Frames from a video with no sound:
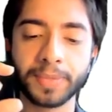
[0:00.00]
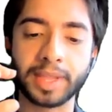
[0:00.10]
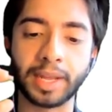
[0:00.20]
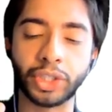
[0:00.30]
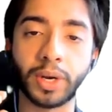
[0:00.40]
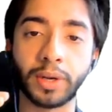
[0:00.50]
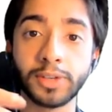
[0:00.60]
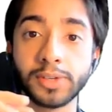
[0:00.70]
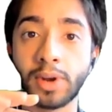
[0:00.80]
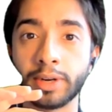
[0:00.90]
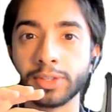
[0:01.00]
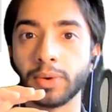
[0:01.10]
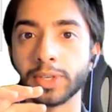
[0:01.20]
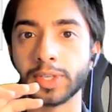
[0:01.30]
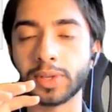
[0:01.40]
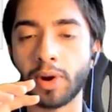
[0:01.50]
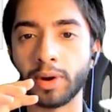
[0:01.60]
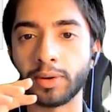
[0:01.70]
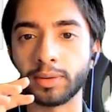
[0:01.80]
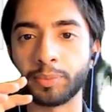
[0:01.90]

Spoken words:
then chances are it's going to start